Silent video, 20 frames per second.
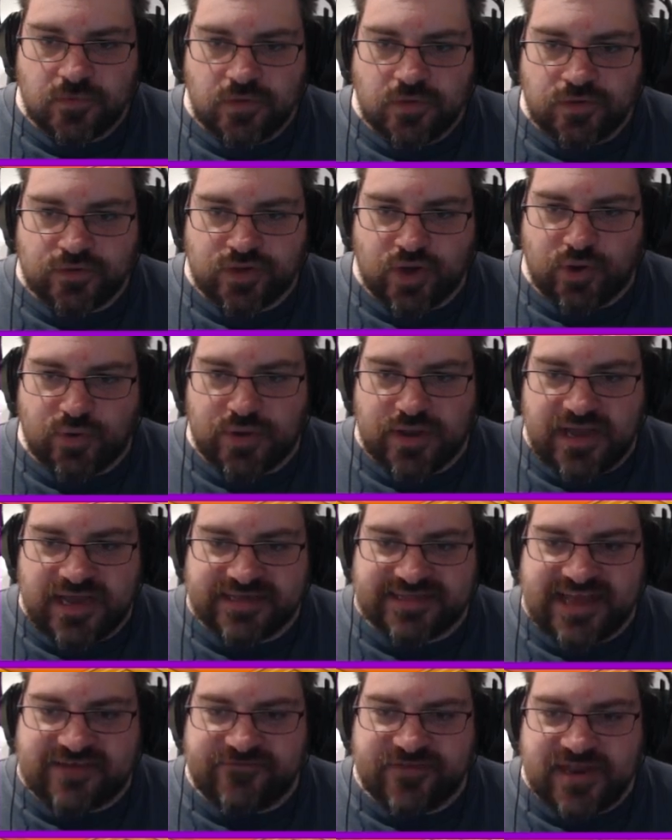So it's
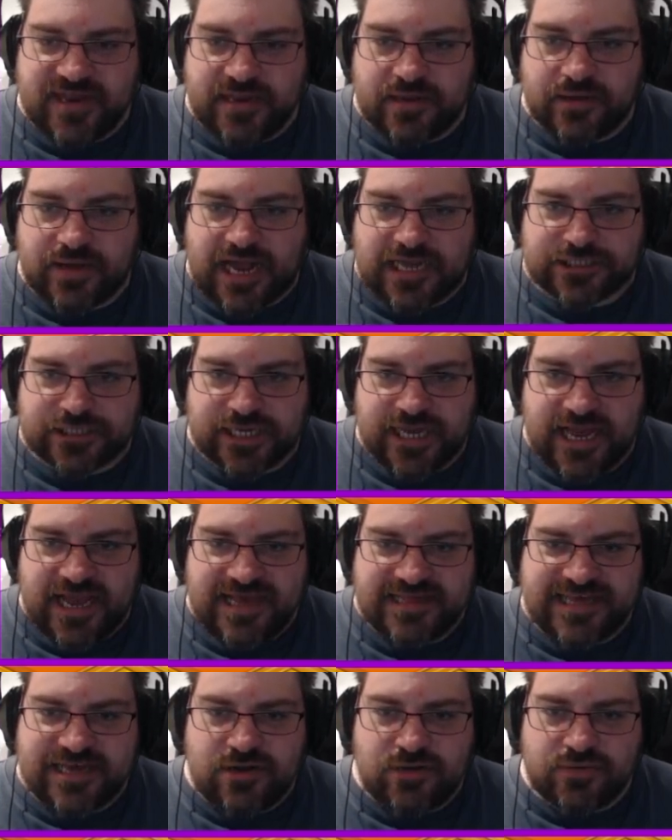definitely, actually,
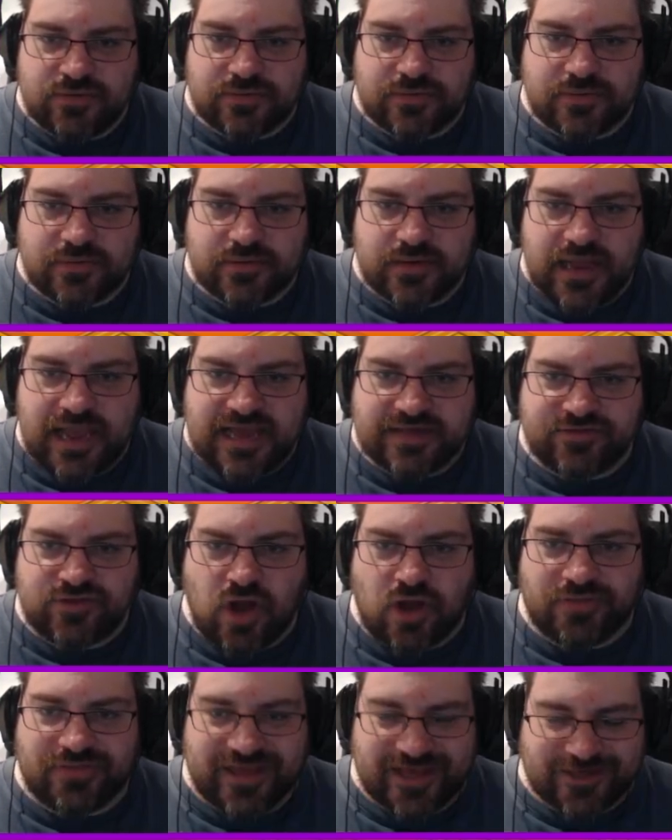it's
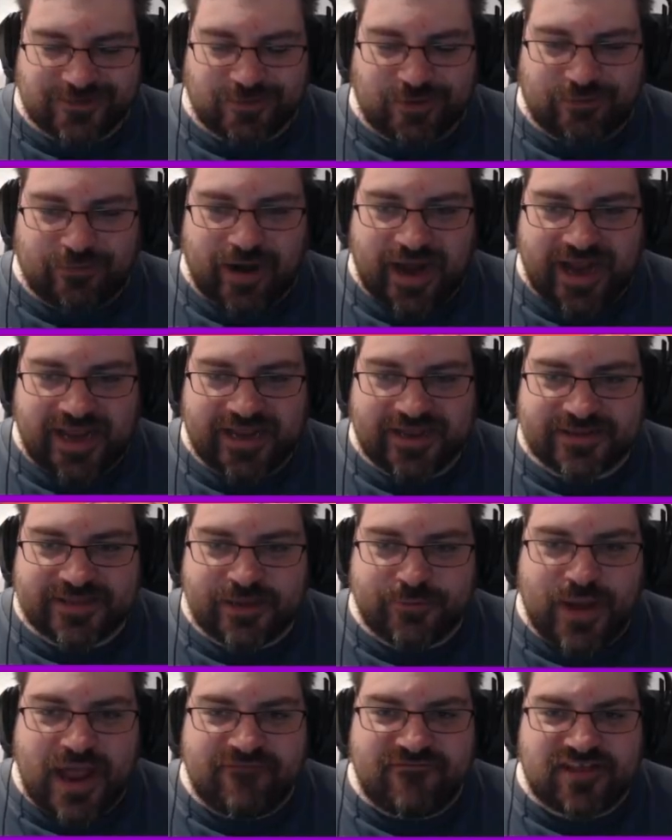not this one, right? Did
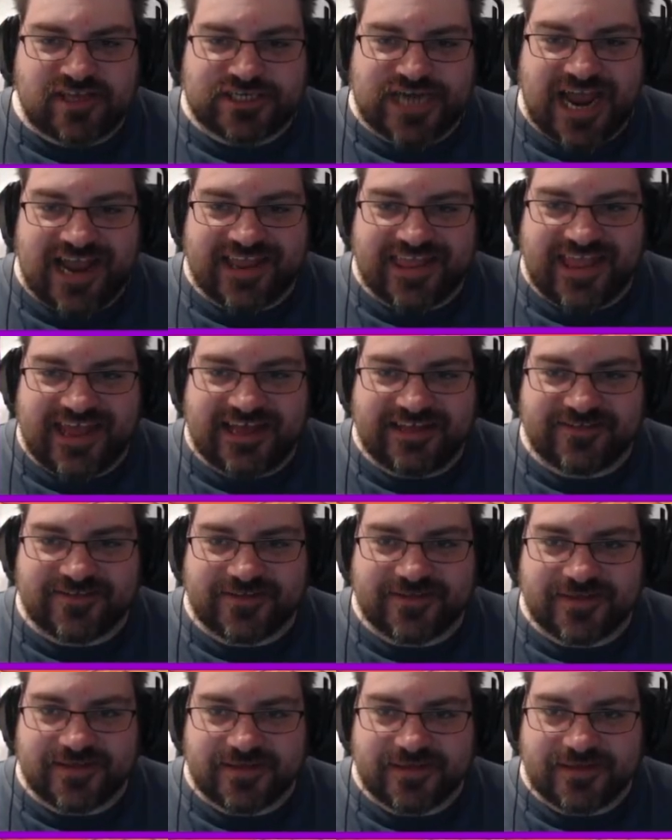we ever check this?
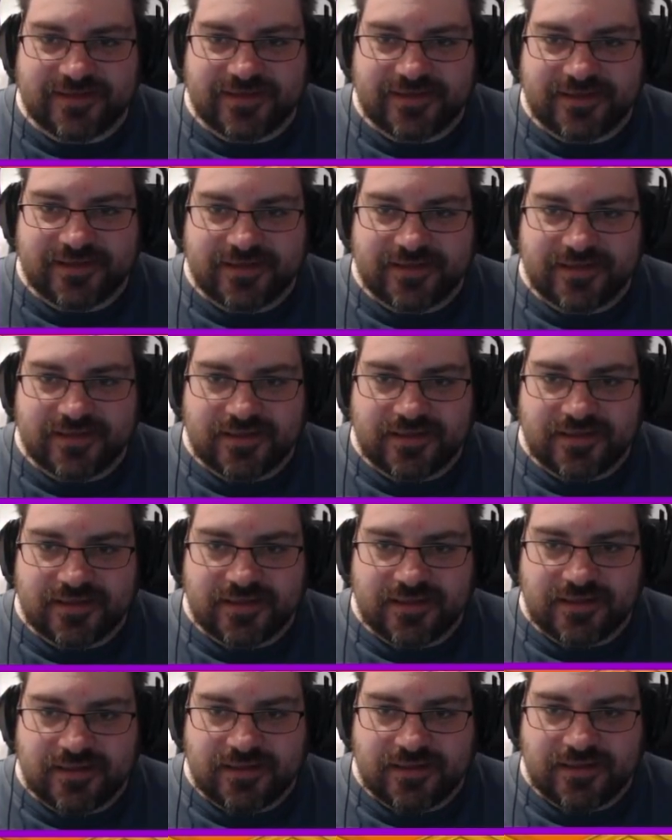
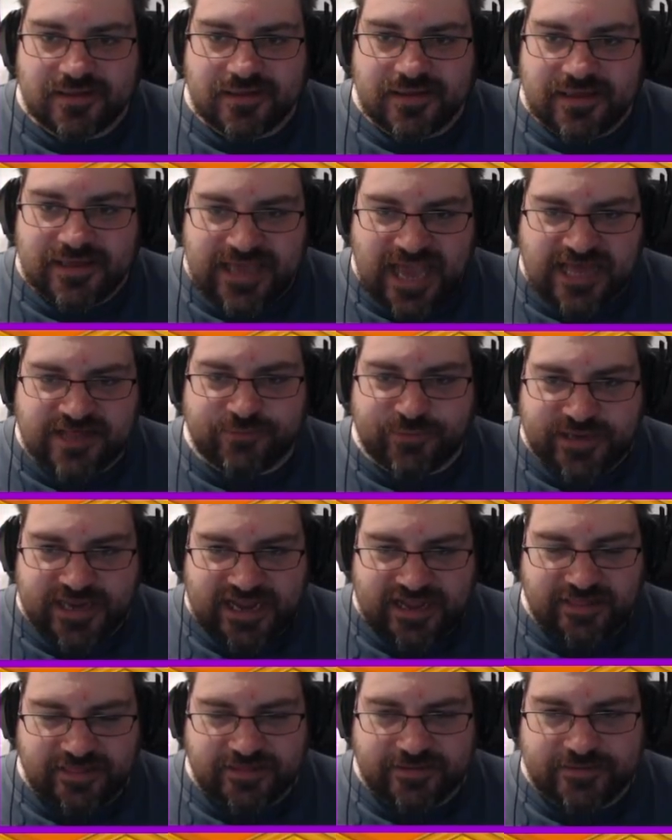Yes, we
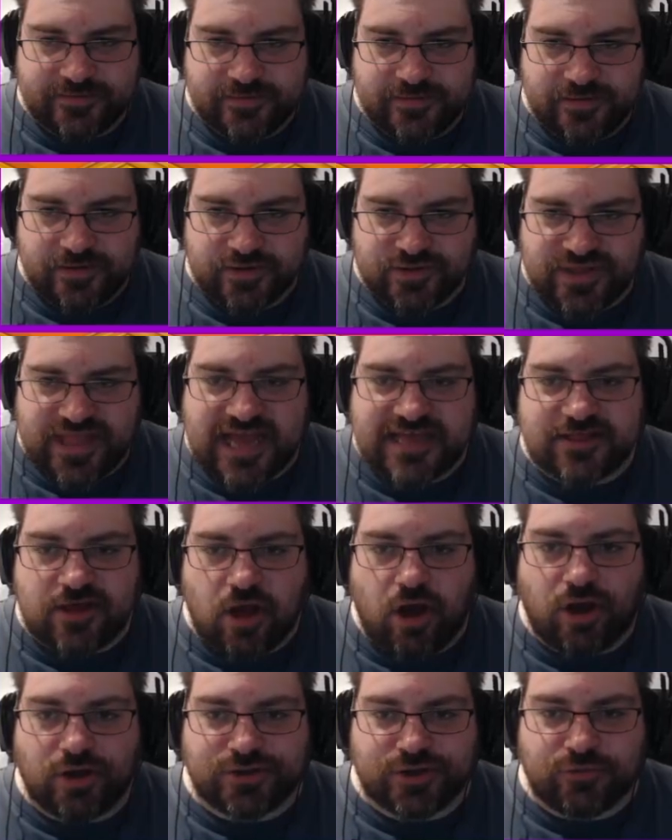did. That's
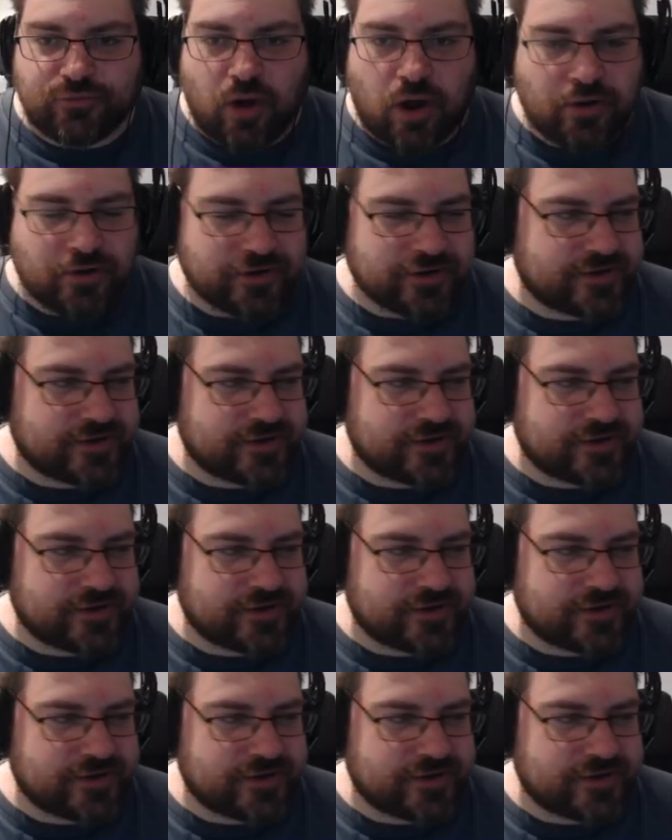also wrong.